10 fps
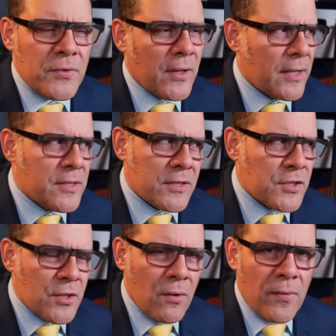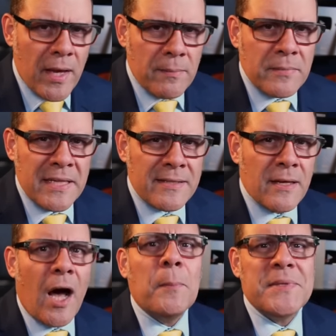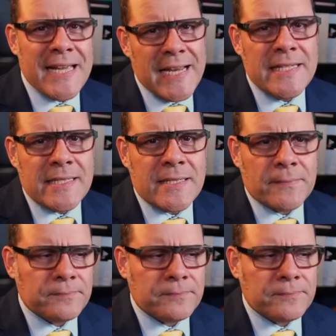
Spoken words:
you can just show them this updated